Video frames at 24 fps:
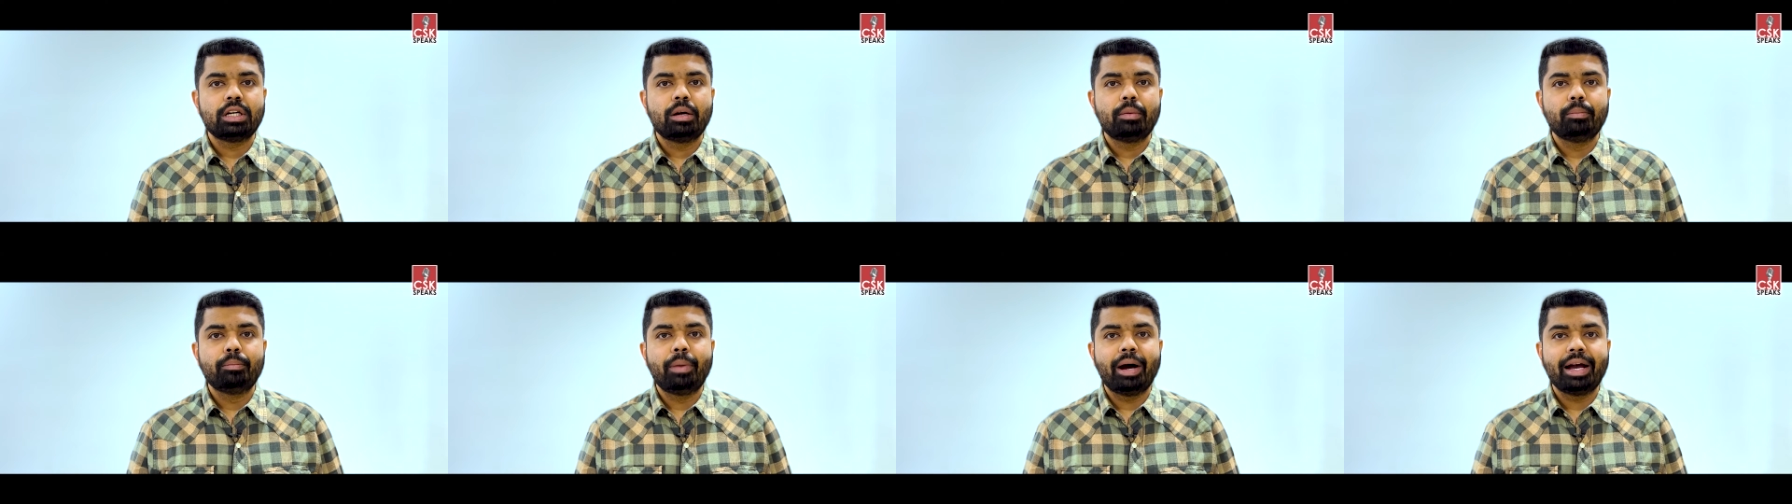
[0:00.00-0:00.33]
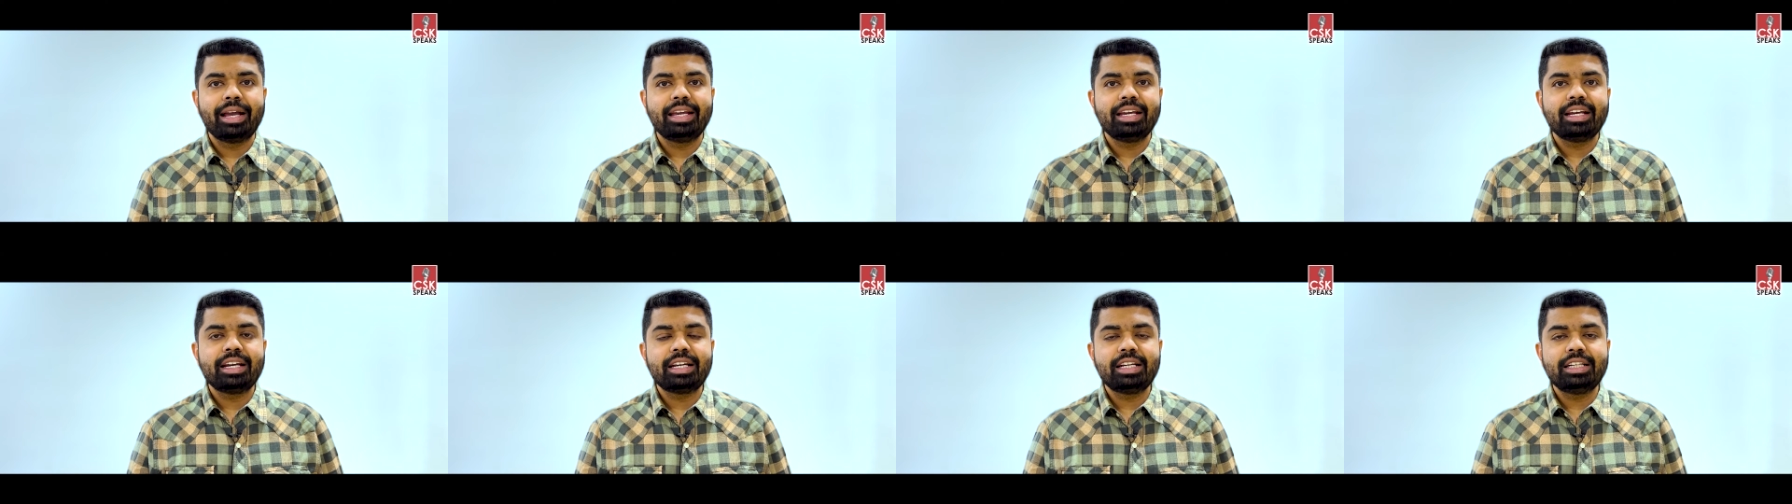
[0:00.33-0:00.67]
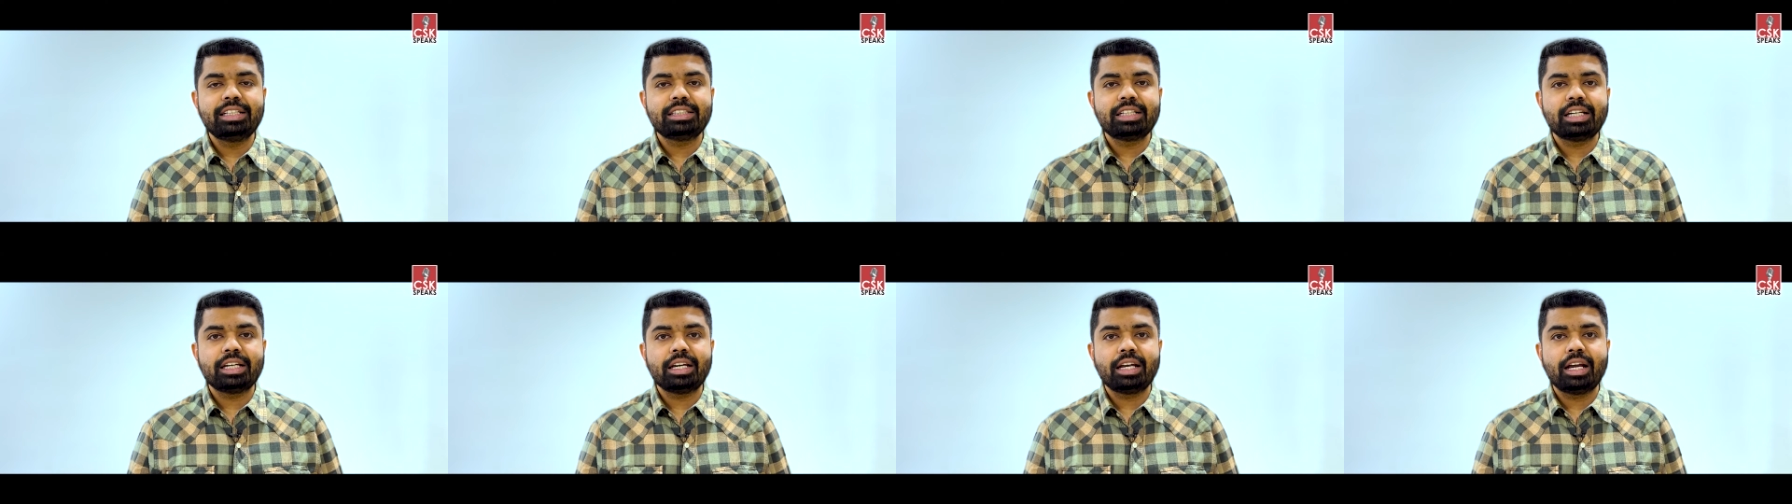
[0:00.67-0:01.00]
by
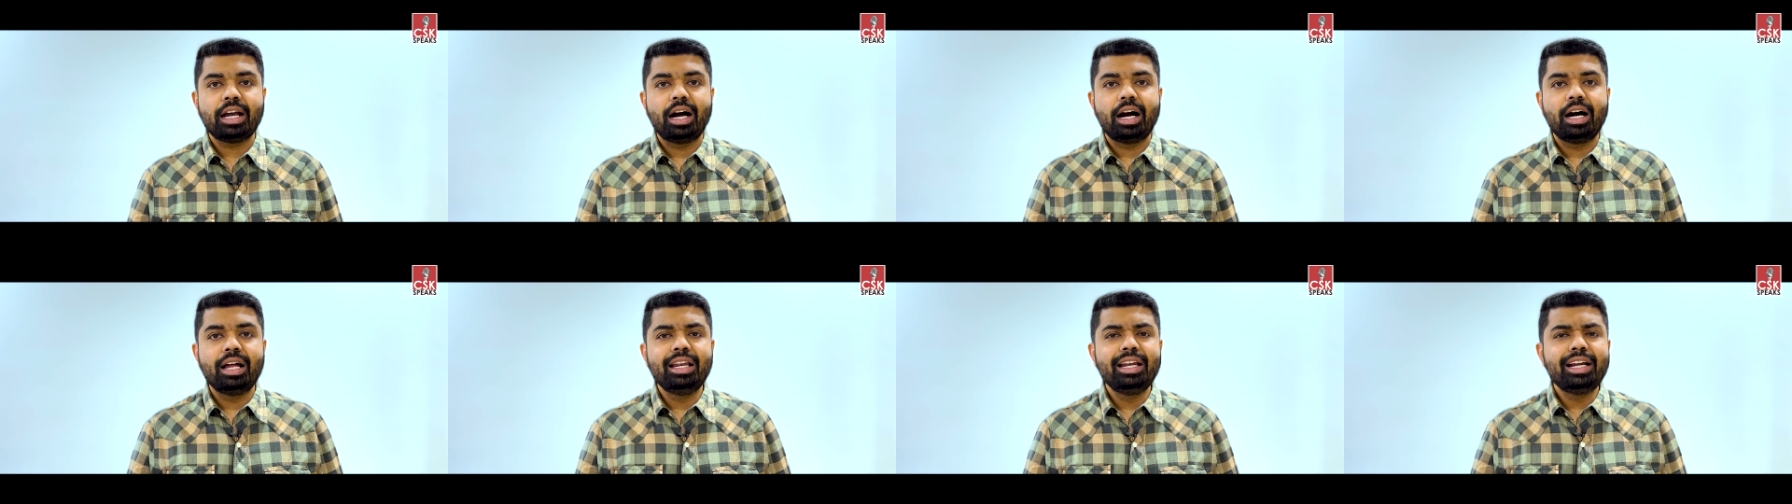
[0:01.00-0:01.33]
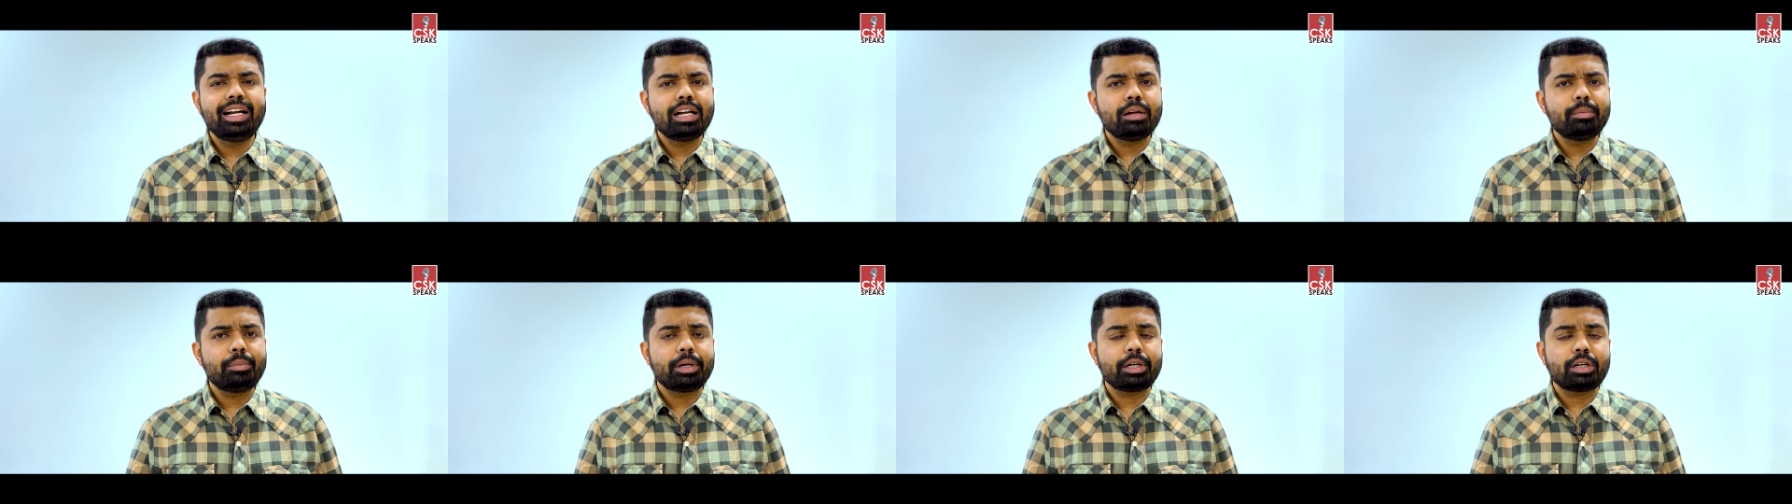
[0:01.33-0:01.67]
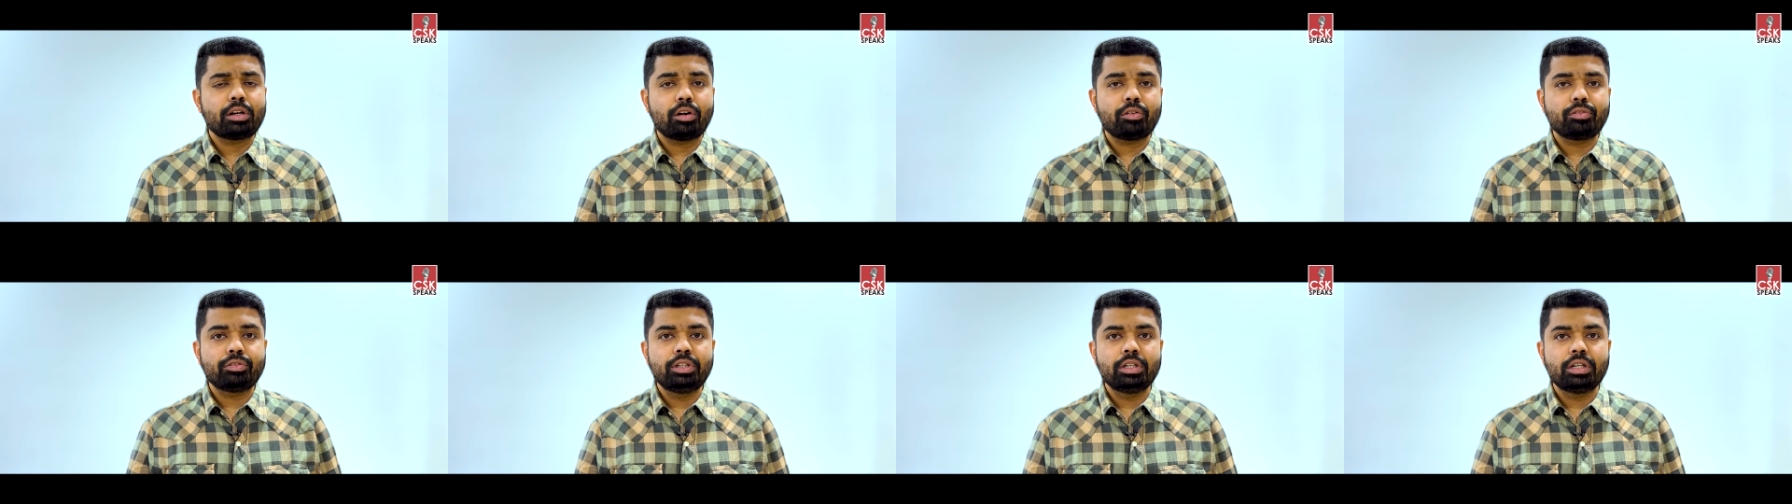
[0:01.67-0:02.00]
increasing a little bit
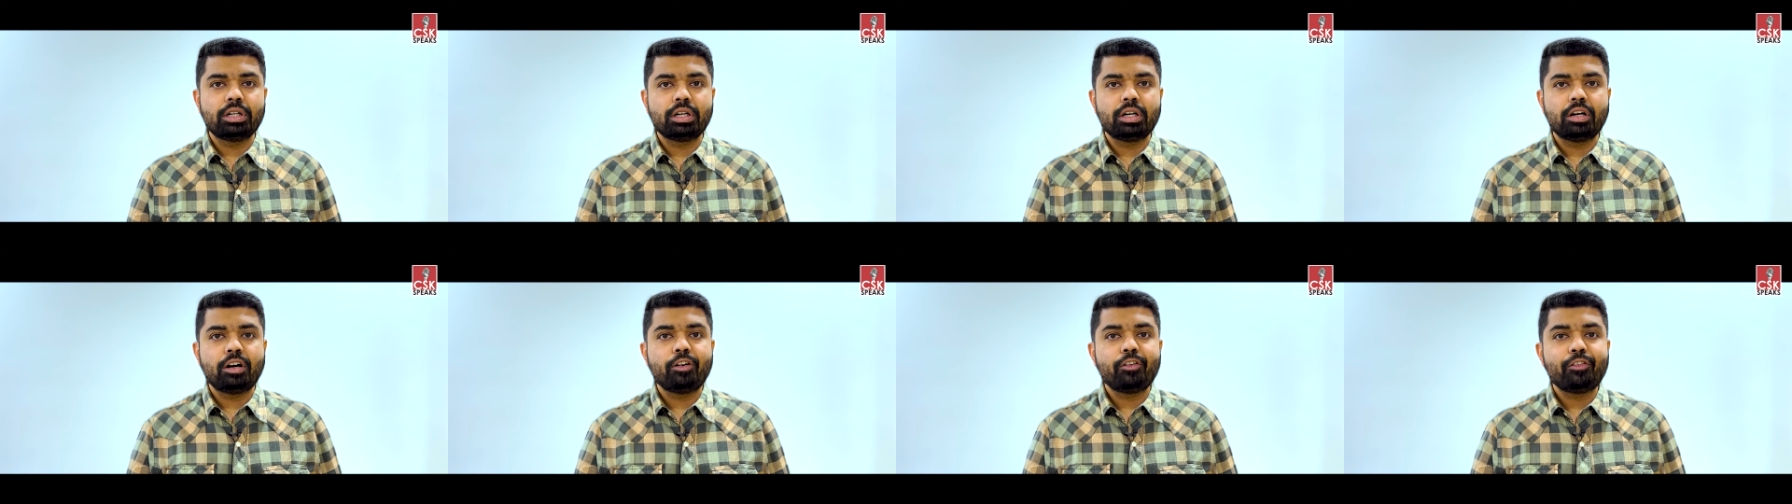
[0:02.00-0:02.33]
of the